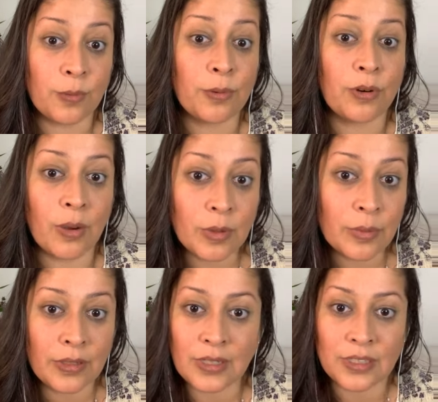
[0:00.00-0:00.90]
You
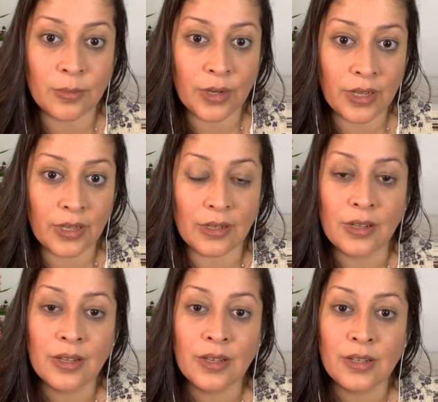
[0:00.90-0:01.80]
probably need to bring
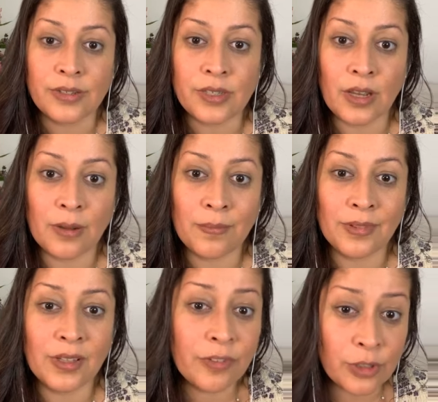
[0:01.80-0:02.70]
in
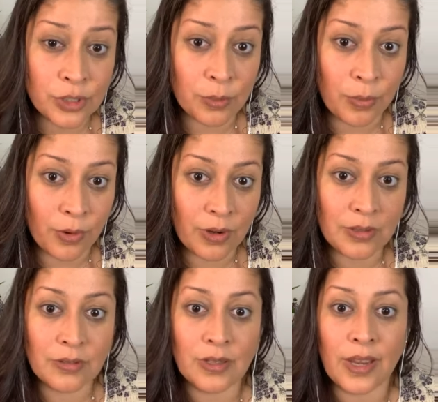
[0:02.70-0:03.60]
some liver
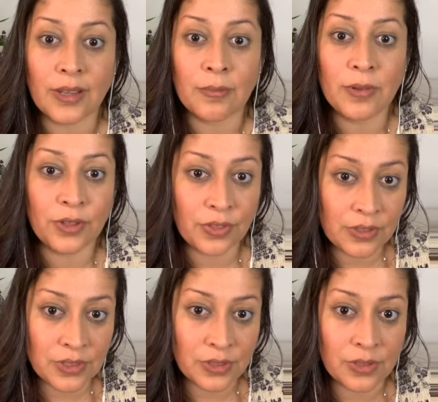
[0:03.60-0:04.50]
support, like milk
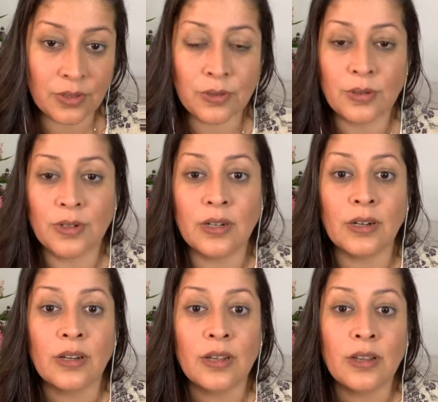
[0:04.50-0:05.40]
thistle
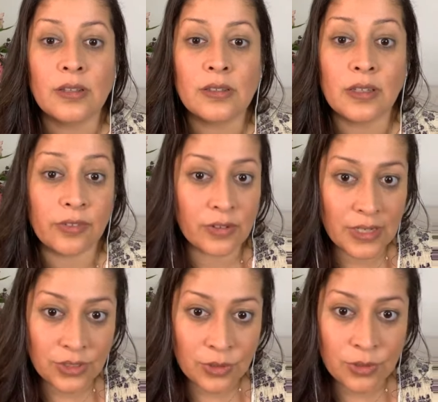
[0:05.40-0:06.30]
or liver
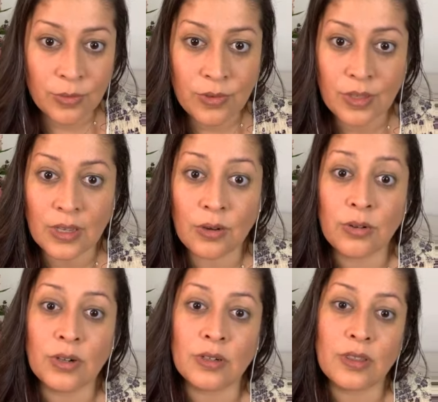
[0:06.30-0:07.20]
rescue smoothie,
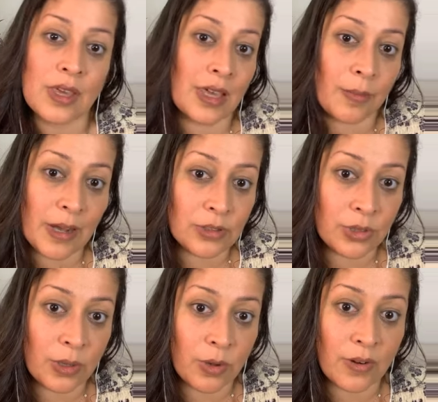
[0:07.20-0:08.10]
or thinking
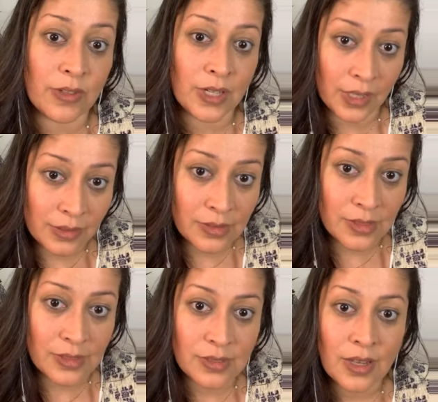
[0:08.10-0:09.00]
about doing one of the
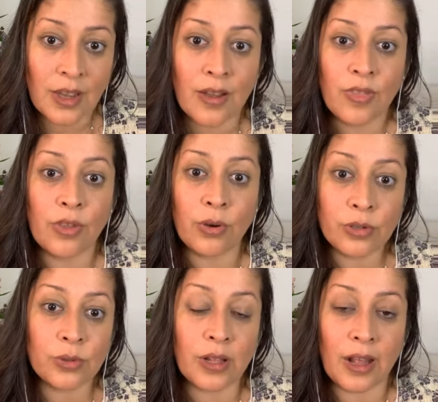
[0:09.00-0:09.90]
cleanses
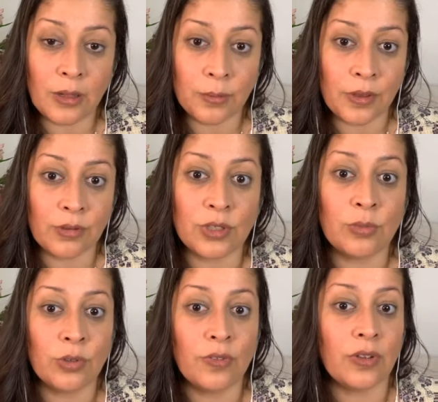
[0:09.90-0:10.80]
those will help you
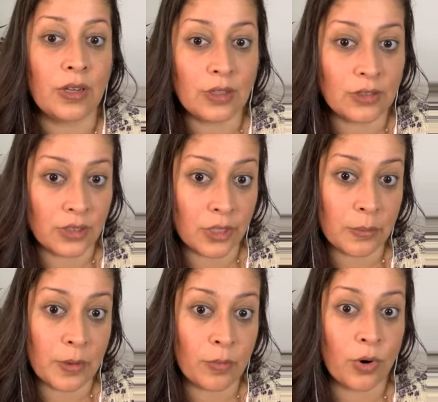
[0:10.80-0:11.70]
to move the needle a
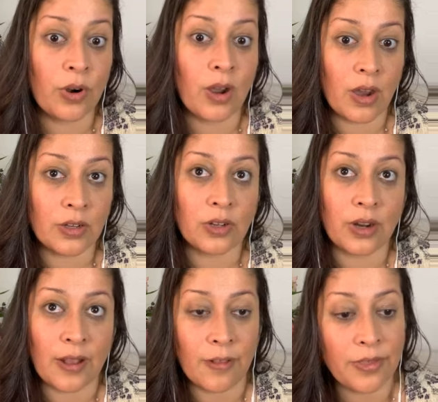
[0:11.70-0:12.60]
little bit more on
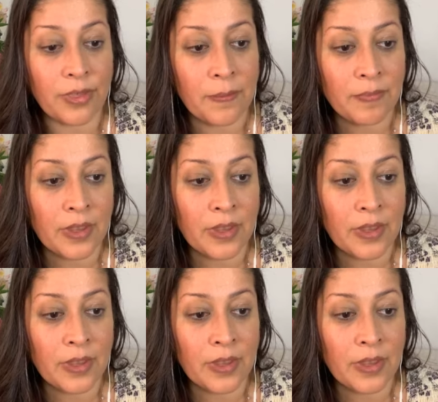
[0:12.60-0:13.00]
your health.